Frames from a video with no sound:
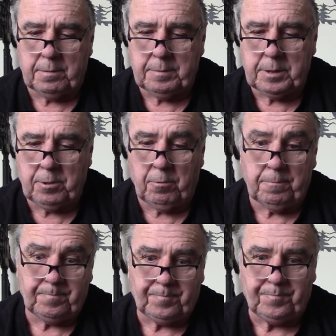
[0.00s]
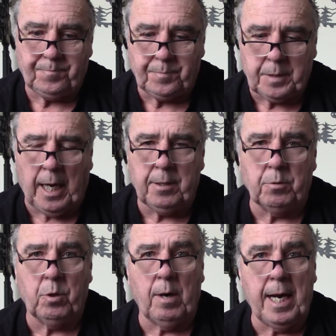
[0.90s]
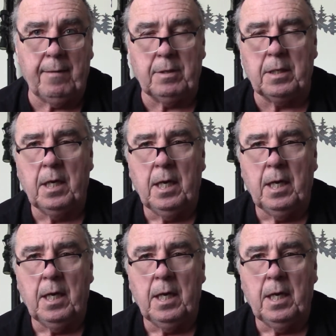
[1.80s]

So I don't know, I haven't